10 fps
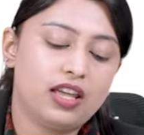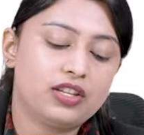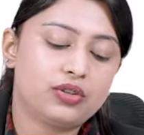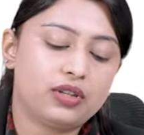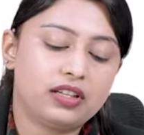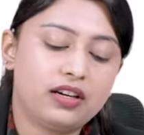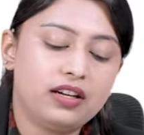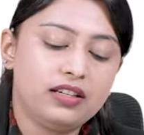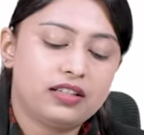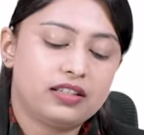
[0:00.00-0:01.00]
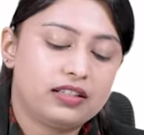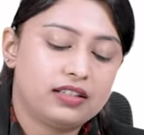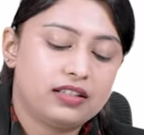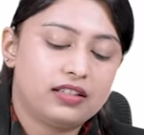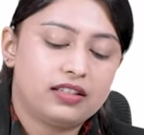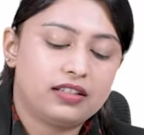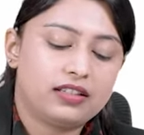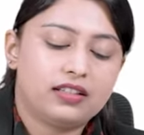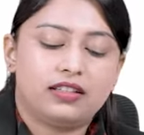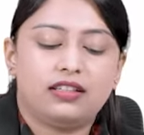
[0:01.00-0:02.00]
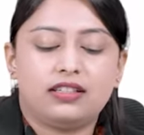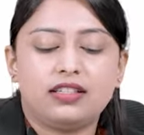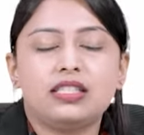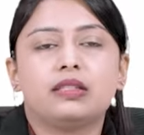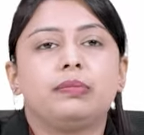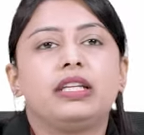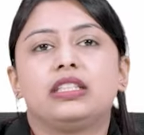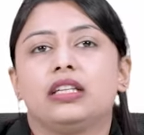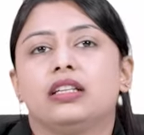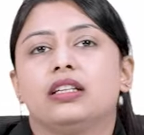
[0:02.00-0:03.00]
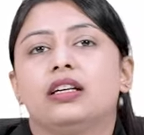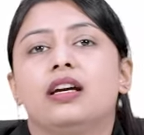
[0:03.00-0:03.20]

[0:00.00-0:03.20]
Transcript: So here it is splitting.